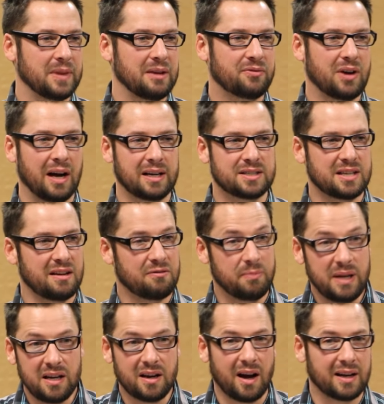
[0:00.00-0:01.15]
If God could save
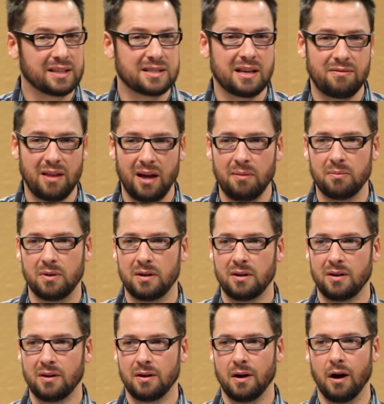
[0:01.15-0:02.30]
me, God could save them.
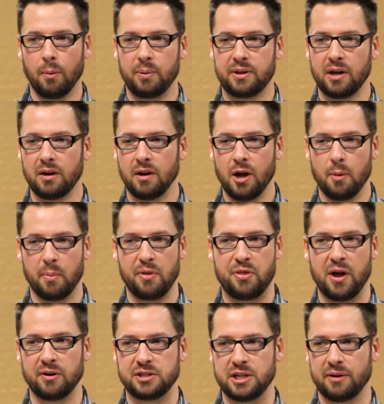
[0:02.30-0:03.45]
Oh, but
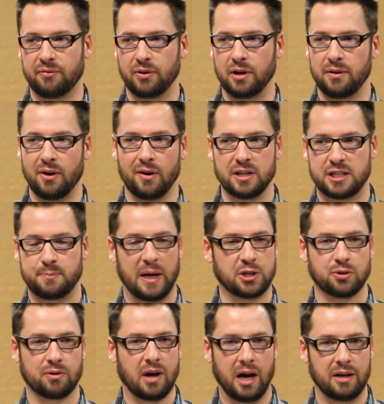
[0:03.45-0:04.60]
they're different. They're a
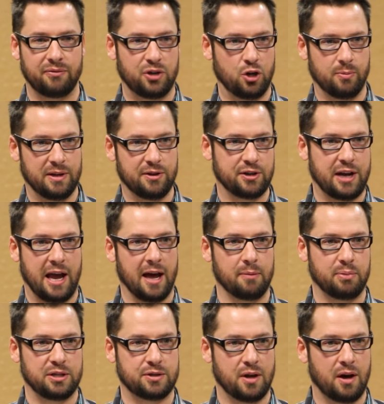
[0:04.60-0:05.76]
special kind of human that can't
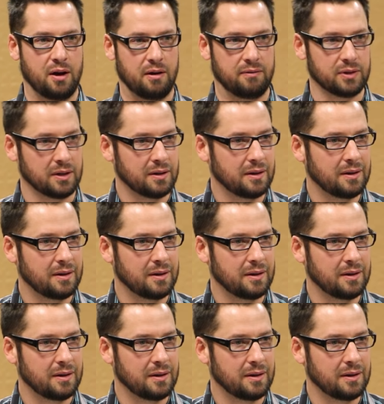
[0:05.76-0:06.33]
be saved.